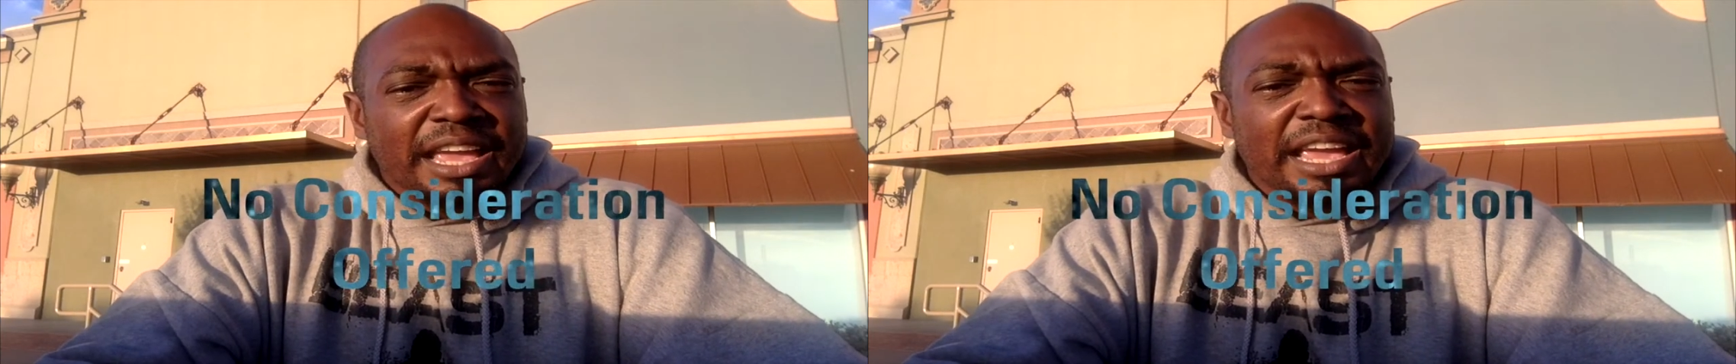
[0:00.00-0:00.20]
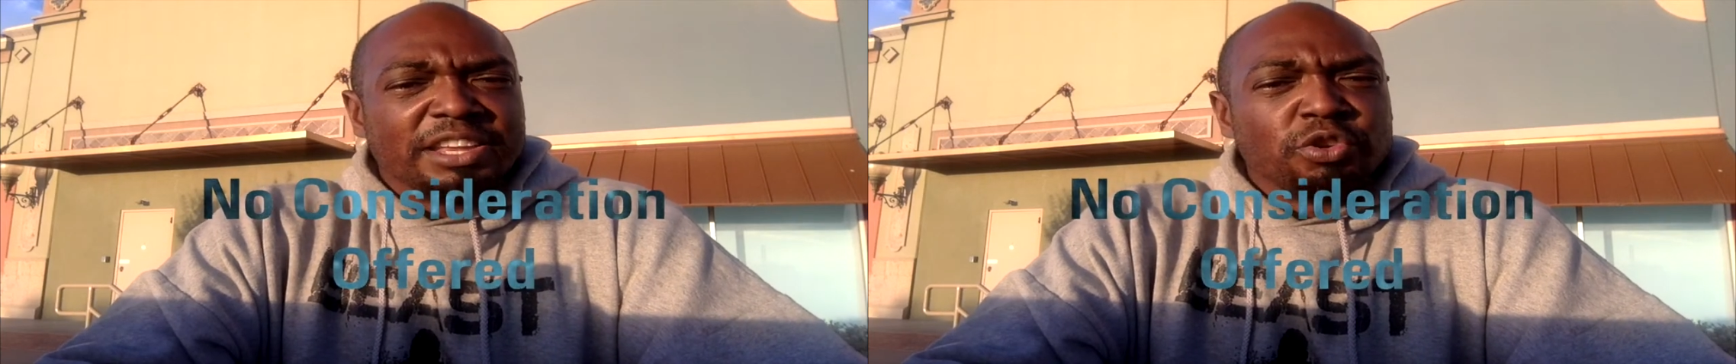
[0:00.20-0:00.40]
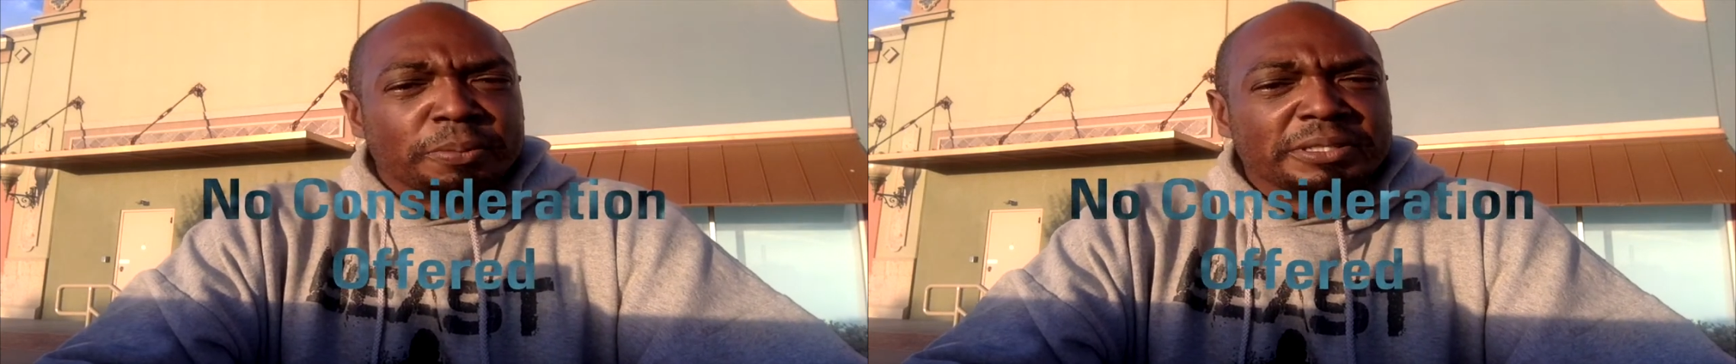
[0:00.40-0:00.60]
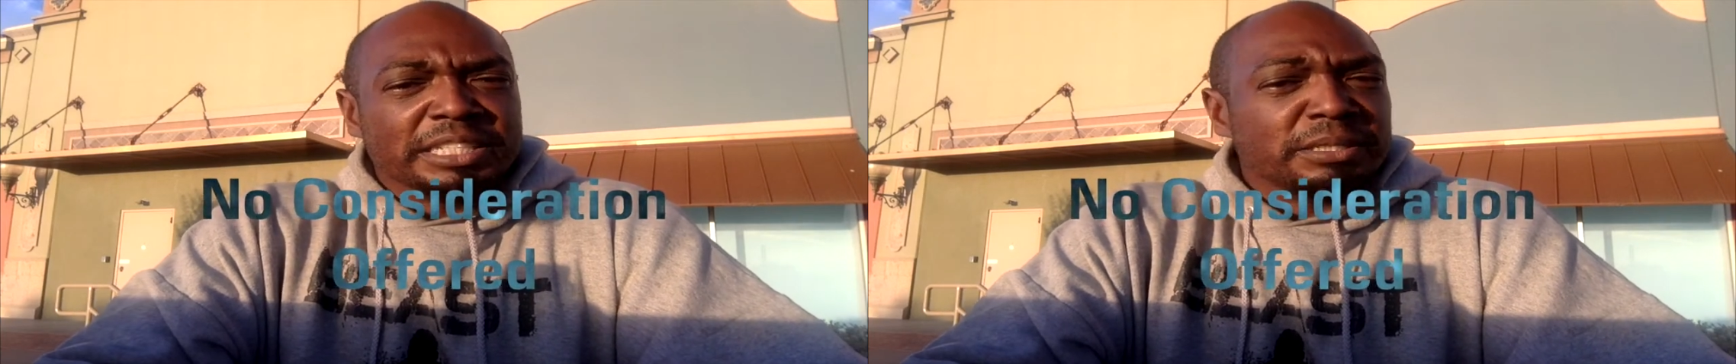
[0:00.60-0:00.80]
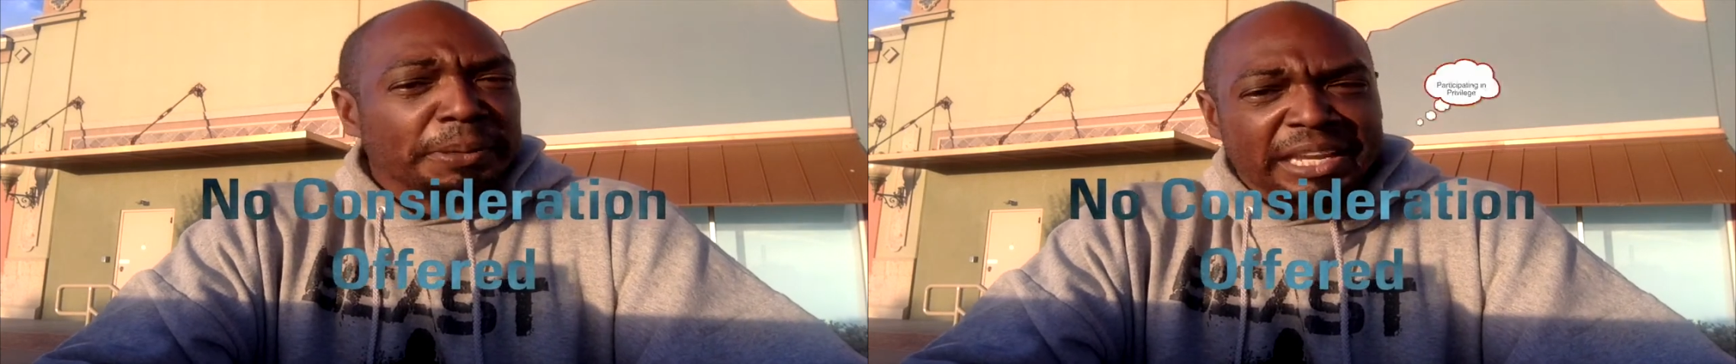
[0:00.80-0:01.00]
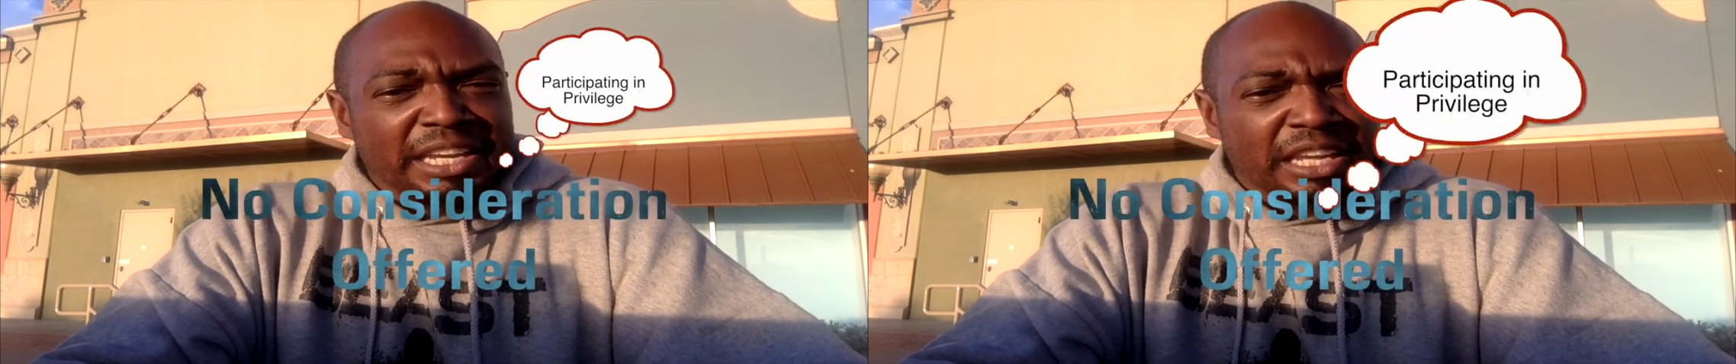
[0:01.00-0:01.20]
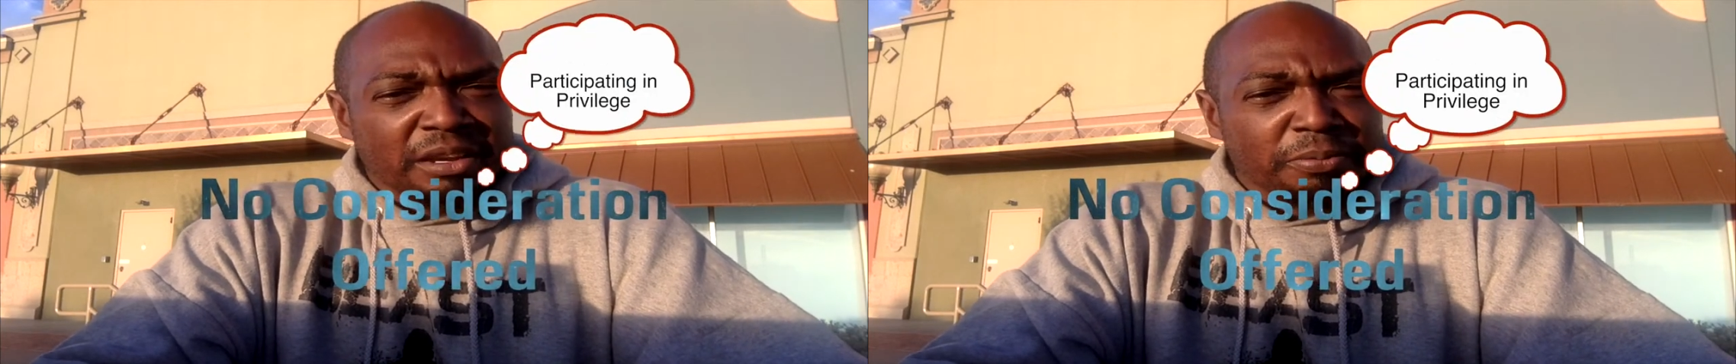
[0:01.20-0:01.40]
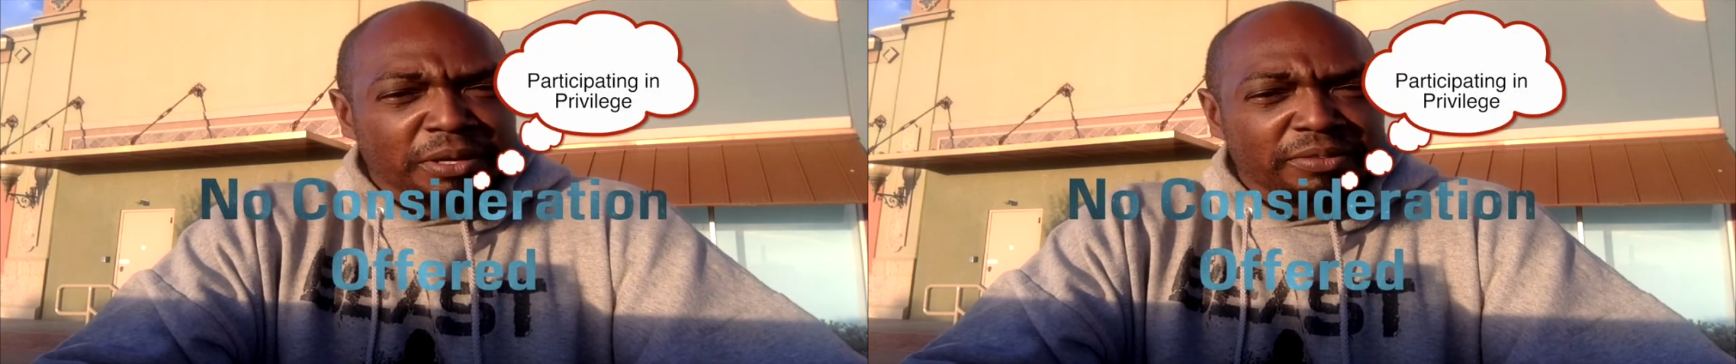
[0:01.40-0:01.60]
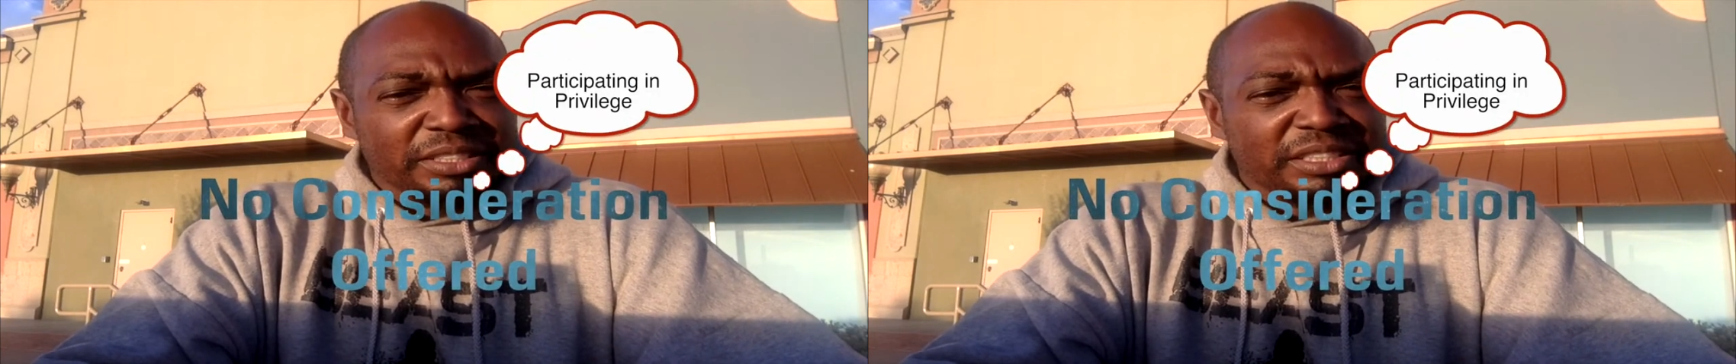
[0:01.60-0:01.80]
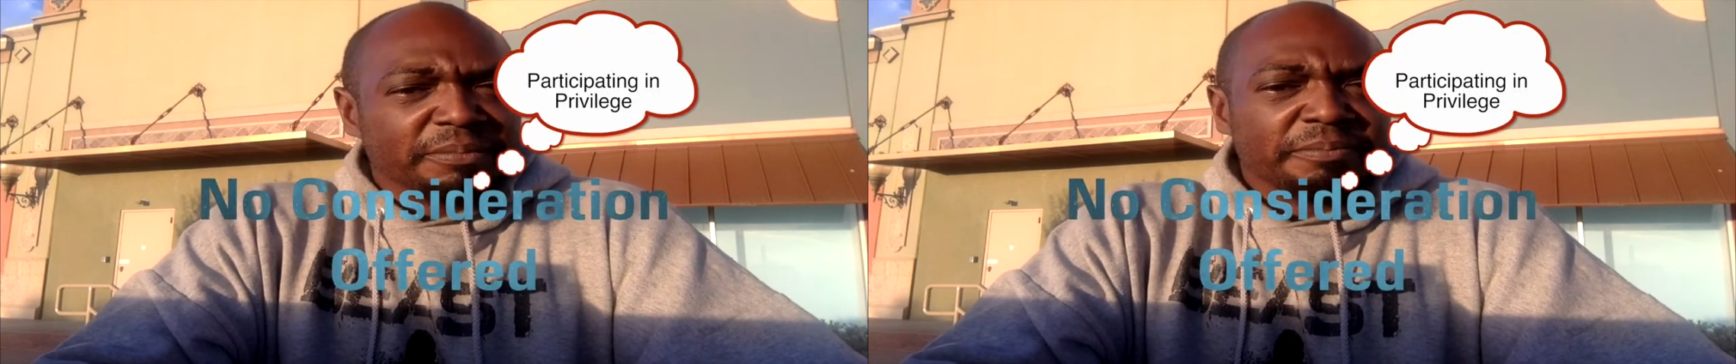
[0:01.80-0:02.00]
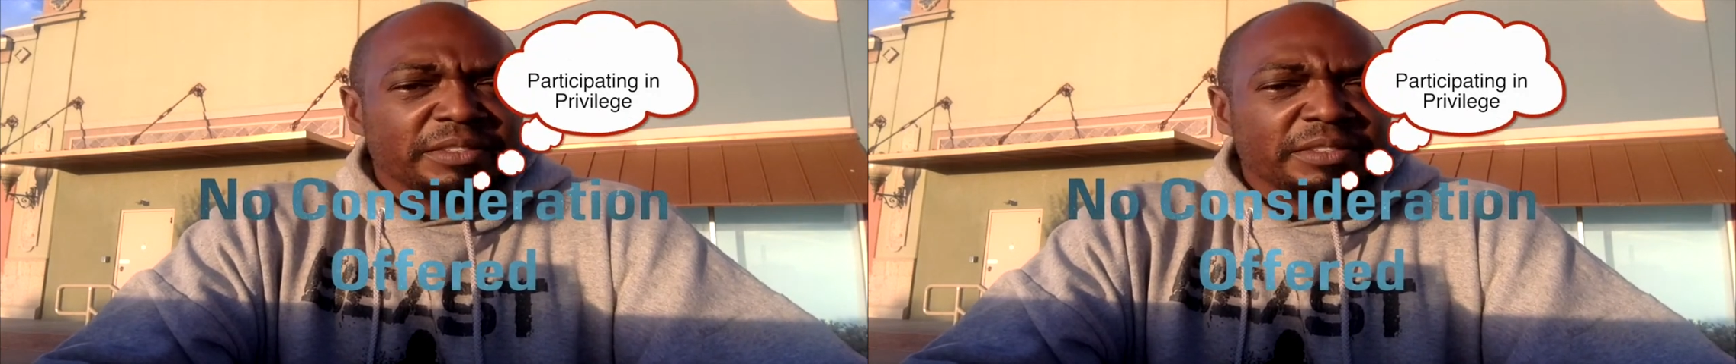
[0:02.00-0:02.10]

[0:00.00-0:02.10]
and you're participating in a privilege.